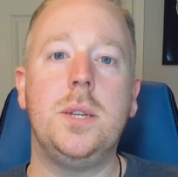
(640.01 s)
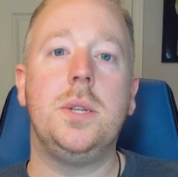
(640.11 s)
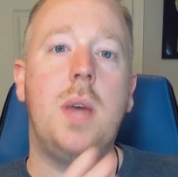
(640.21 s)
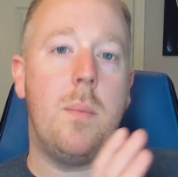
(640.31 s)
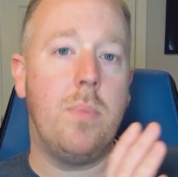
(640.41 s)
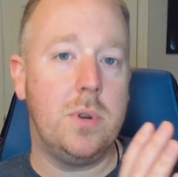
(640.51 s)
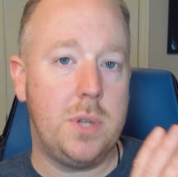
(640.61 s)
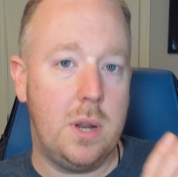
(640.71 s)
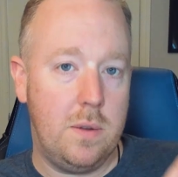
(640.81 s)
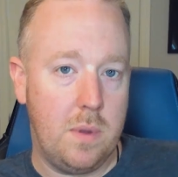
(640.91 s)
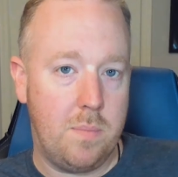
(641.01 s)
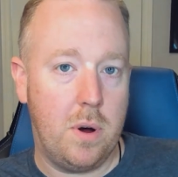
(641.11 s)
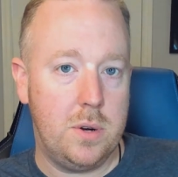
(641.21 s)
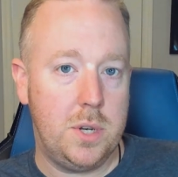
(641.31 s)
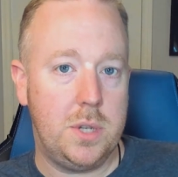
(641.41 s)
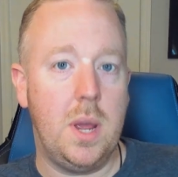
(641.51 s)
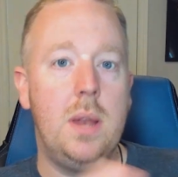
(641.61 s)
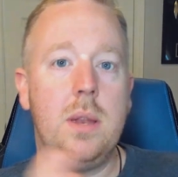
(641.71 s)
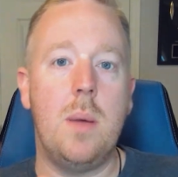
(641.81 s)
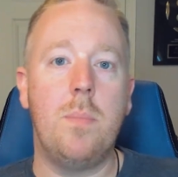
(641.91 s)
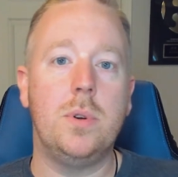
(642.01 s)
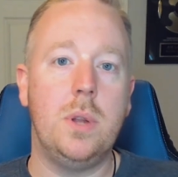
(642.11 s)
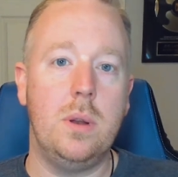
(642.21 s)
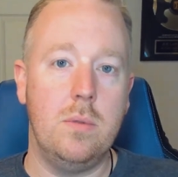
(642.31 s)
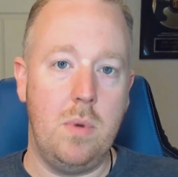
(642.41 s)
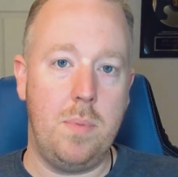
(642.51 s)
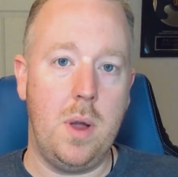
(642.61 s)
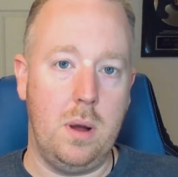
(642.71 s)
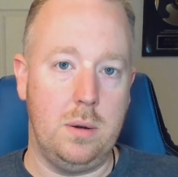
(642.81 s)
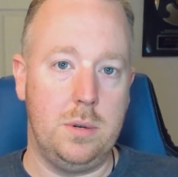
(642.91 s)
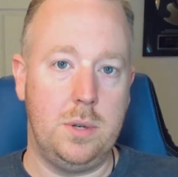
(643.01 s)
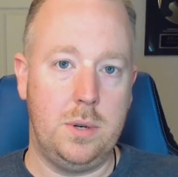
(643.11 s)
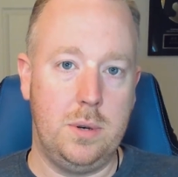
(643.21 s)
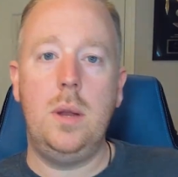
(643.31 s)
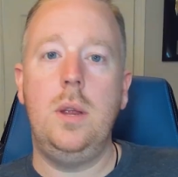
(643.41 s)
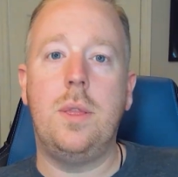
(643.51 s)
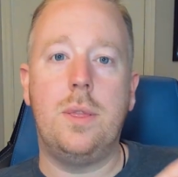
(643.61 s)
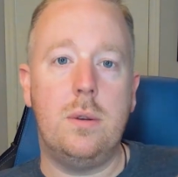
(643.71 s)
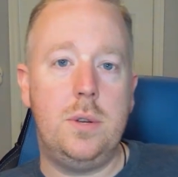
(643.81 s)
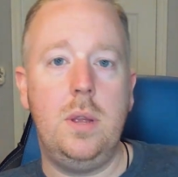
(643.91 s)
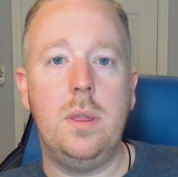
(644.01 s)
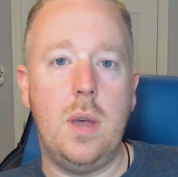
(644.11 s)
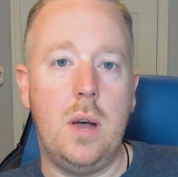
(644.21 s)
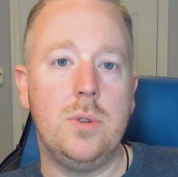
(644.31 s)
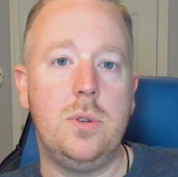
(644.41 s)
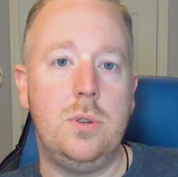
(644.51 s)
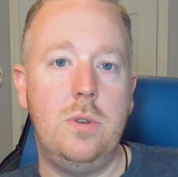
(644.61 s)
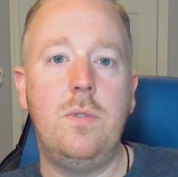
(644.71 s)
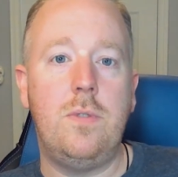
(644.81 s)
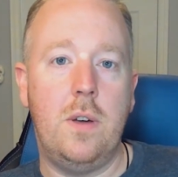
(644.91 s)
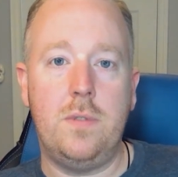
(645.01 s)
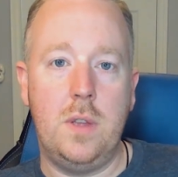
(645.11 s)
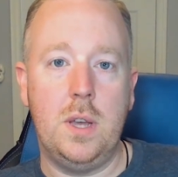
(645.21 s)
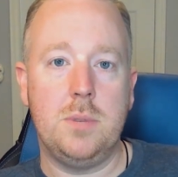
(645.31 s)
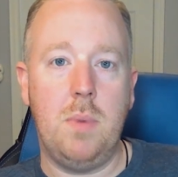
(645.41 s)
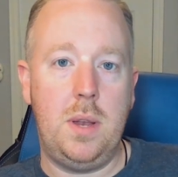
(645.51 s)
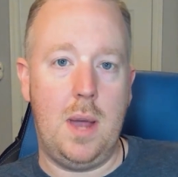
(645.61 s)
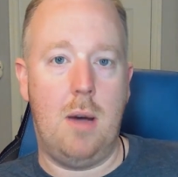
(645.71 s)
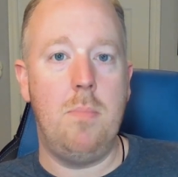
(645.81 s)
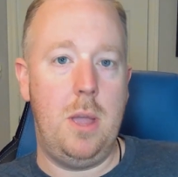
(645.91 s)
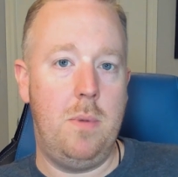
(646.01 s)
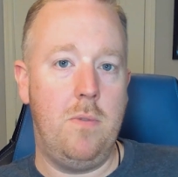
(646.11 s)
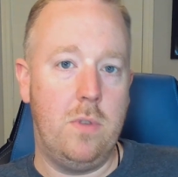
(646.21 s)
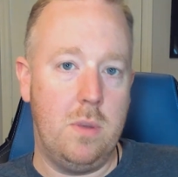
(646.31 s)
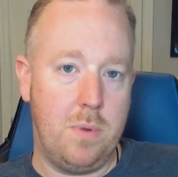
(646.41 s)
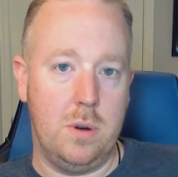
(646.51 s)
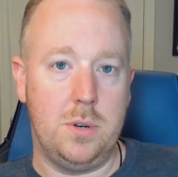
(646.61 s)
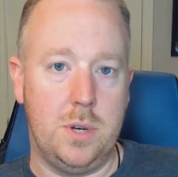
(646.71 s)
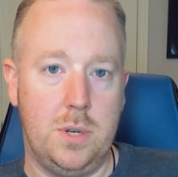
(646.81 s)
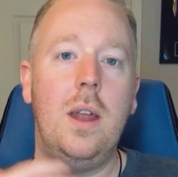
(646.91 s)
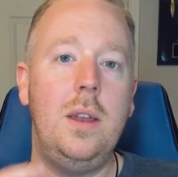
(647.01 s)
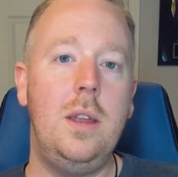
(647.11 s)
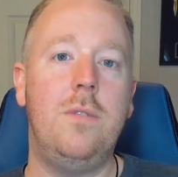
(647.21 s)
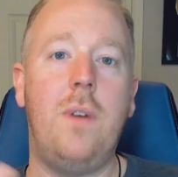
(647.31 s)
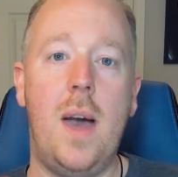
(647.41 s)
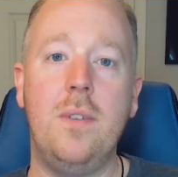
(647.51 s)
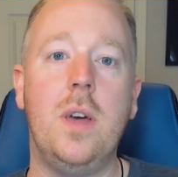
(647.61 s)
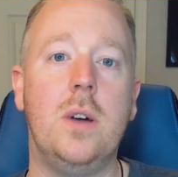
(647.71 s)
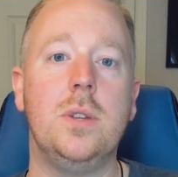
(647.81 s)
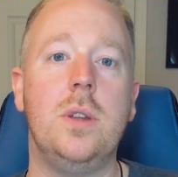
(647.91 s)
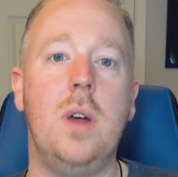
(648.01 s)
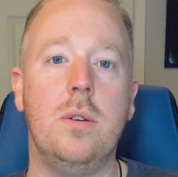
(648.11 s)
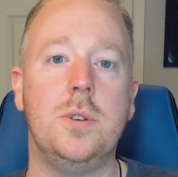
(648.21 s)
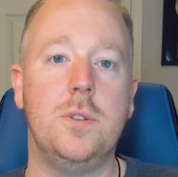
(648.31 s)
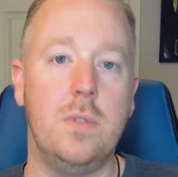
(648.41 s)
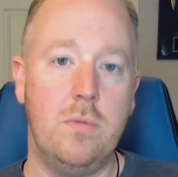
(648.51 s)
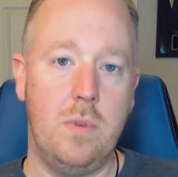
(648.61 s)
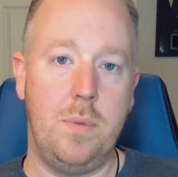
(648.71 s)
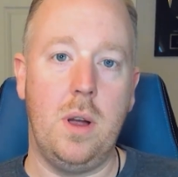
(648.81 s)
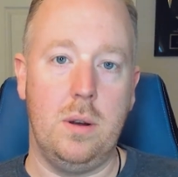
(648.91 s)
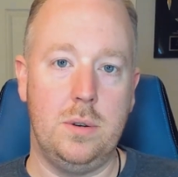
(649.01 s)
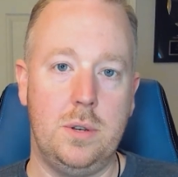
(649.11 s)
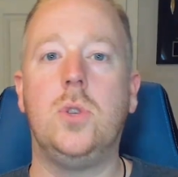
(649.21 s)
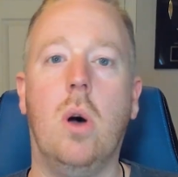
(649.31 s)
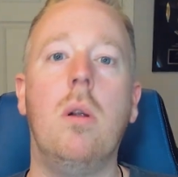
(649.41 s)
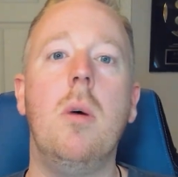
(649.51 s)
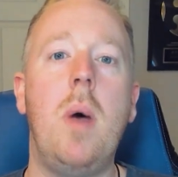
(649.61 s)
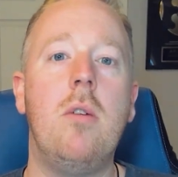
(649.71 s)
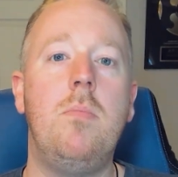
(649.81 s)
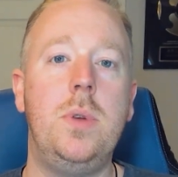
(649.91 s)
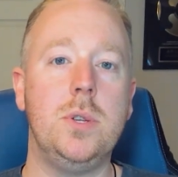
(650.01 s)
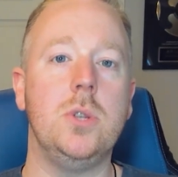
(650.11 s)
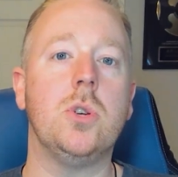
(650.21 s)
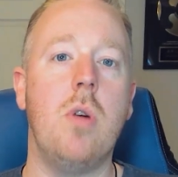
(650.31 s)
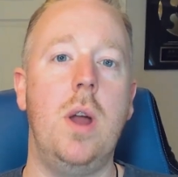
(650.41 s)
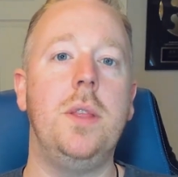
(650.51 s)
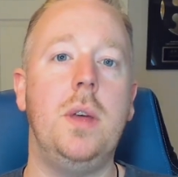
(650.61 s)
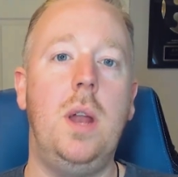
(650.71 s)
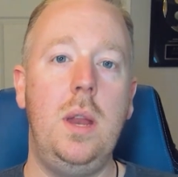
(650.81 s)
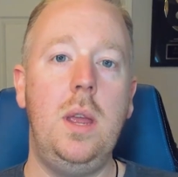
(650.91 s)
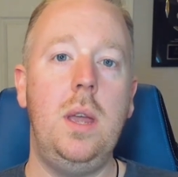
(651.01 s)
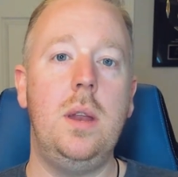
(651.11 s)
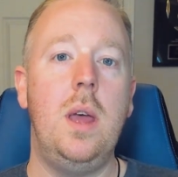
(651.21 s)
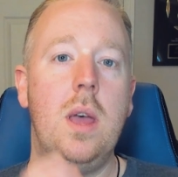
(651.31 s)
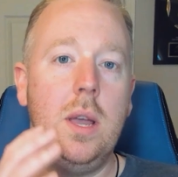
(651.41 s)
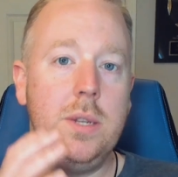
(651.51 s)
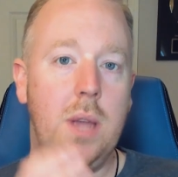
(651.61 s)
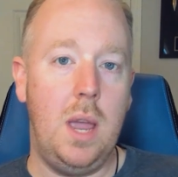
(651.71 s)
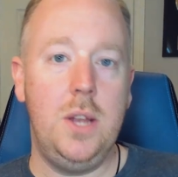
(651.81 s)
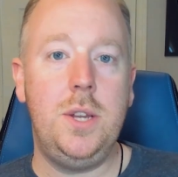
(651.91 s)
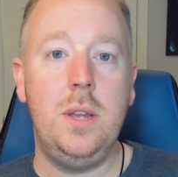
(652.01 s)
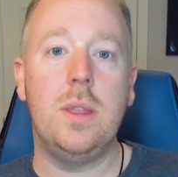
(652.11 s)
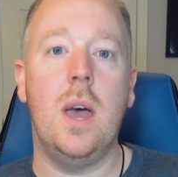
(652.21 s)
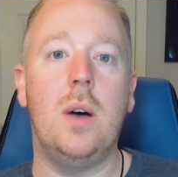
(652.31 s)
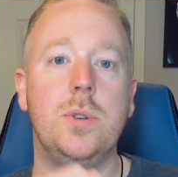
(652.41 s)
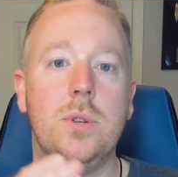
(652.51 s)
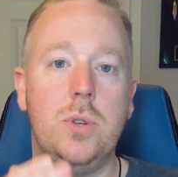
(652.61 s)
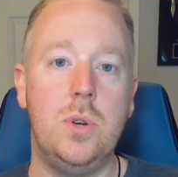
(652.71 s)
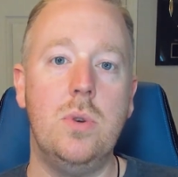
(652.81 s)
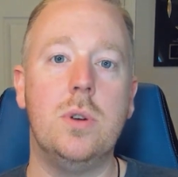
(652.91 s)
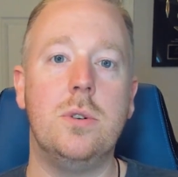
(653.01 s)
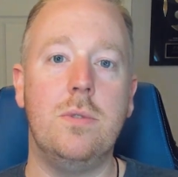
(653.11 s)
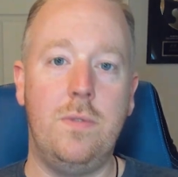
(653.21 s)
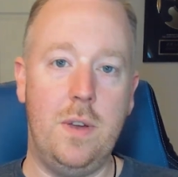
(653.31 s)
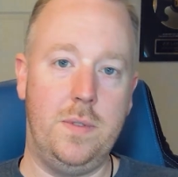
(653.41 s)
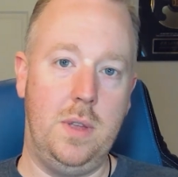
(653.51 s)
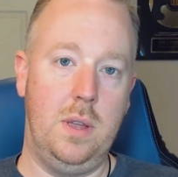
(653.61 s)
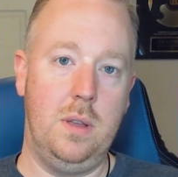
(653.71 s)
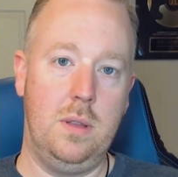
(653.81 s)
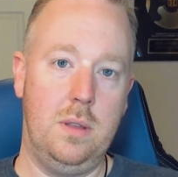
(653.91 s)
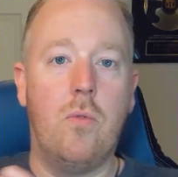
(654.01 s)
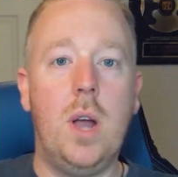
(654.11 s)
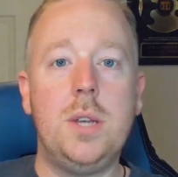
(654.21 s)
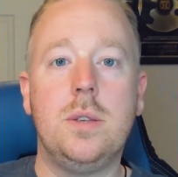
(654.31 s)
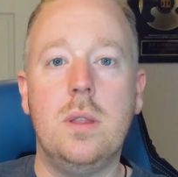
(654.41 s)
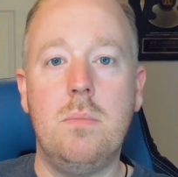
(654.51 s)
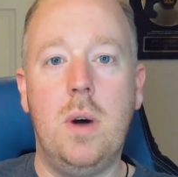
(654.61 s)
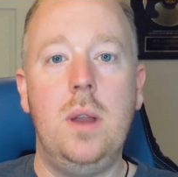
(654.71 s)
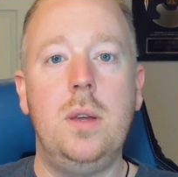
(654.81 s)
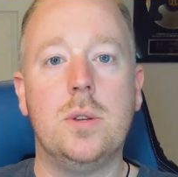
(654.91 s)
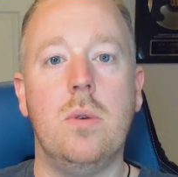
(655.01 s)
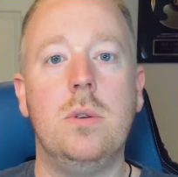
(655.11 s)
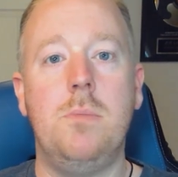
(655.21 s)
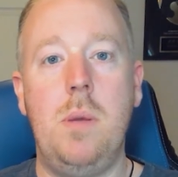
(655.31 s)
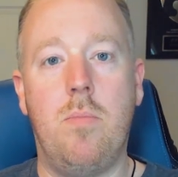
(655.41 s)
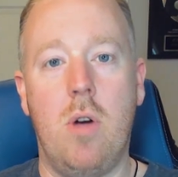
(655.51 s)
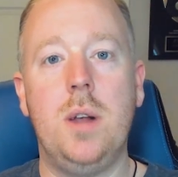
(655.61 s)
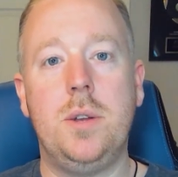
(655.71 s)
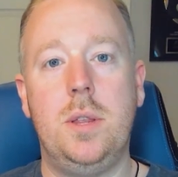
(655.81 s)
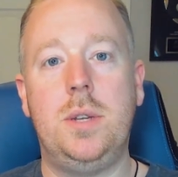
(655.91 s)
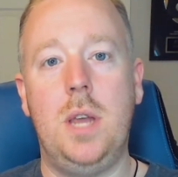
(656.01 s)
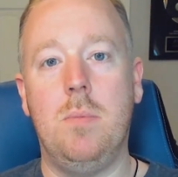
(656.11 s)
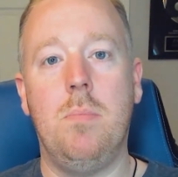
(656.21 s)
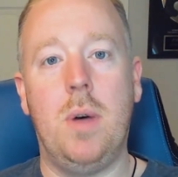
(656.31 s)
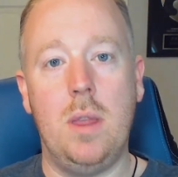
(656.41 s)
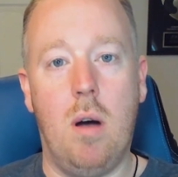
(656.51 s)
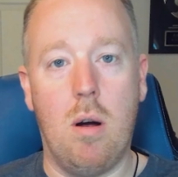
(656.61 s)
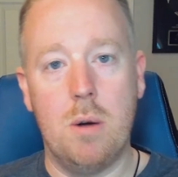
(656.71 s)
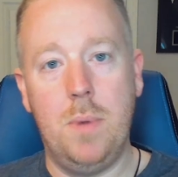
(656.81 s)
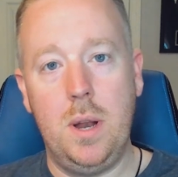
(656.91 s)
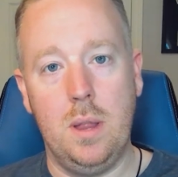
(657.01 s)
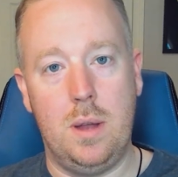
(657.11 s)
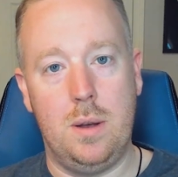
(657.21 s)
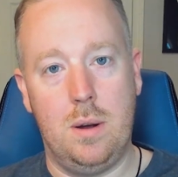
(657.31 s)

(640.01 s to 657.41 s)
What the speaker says: And that's 10% of the purchase and 10% of the repairs. So I need $13,250 as my down payment for the purchase, and I need $5,000 for the repairs. The total amount of business credit that I need is $18,250. The rest of the money is going to be brought to the table by the hard money